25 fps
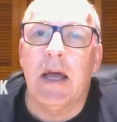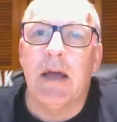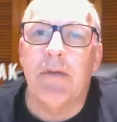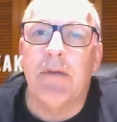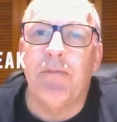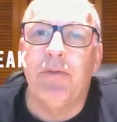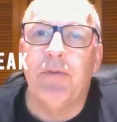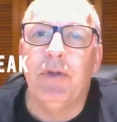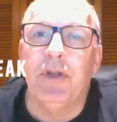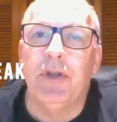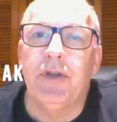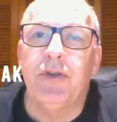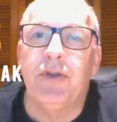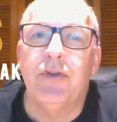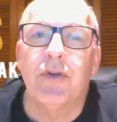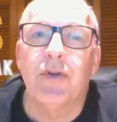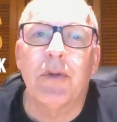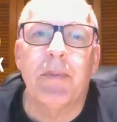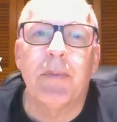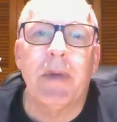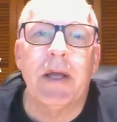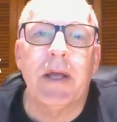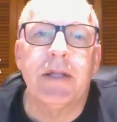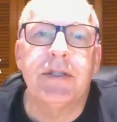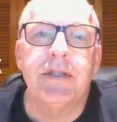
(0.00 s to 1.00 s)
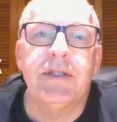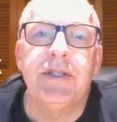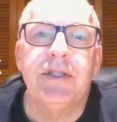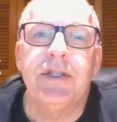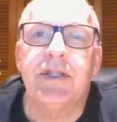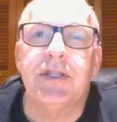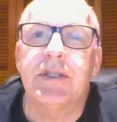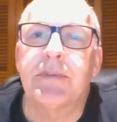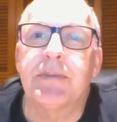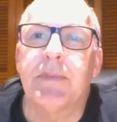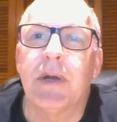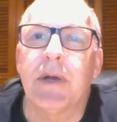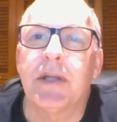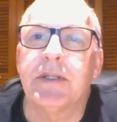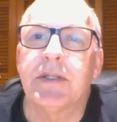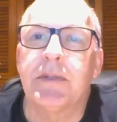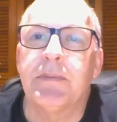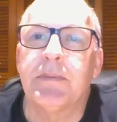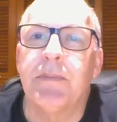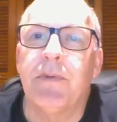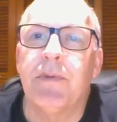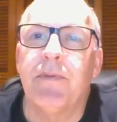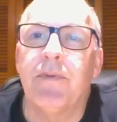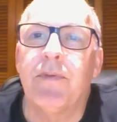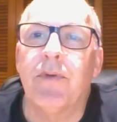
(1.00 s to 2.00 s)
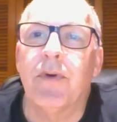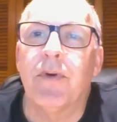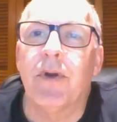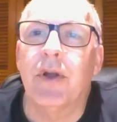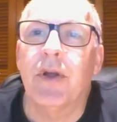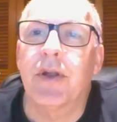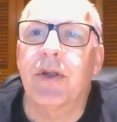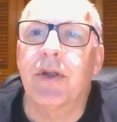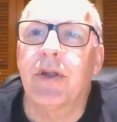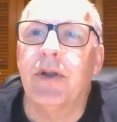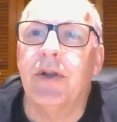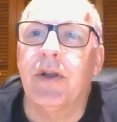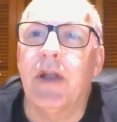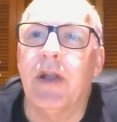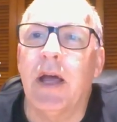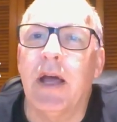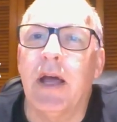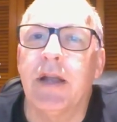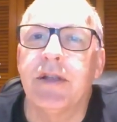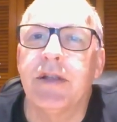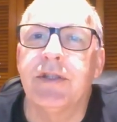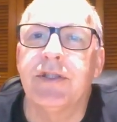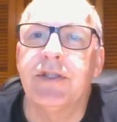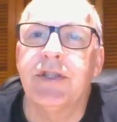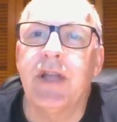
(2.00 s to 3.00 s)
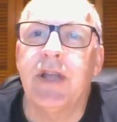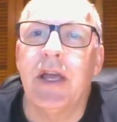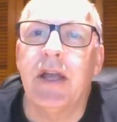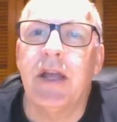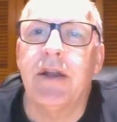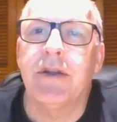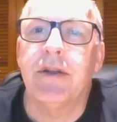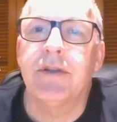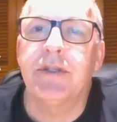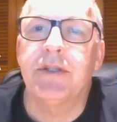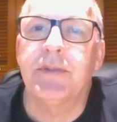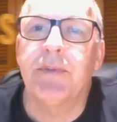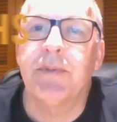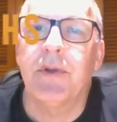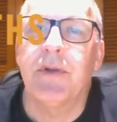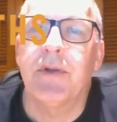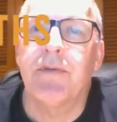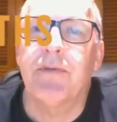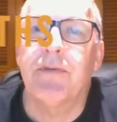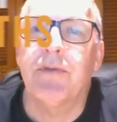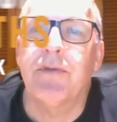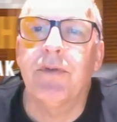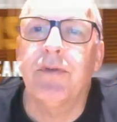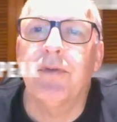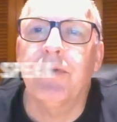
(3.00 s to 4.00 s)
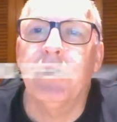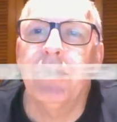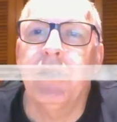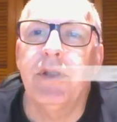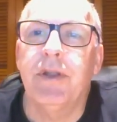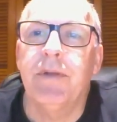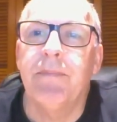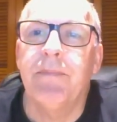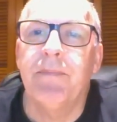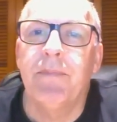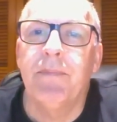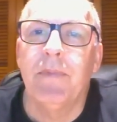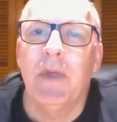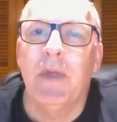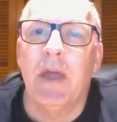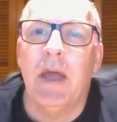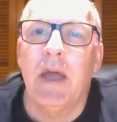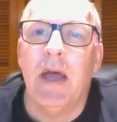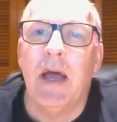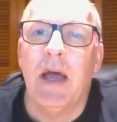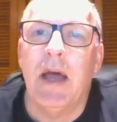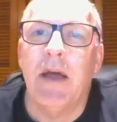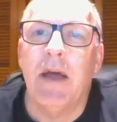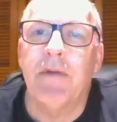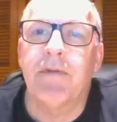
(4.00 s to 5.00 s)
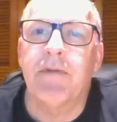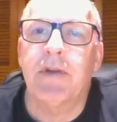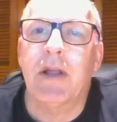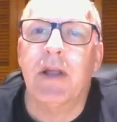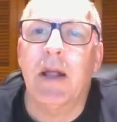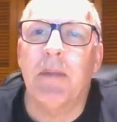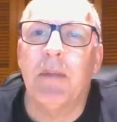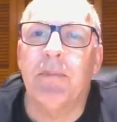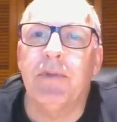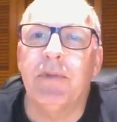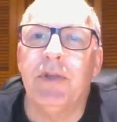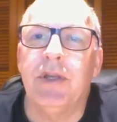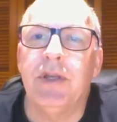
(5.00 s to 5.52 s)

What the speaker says: Really took about 6 months before I could understand and speak fluently. After a couple of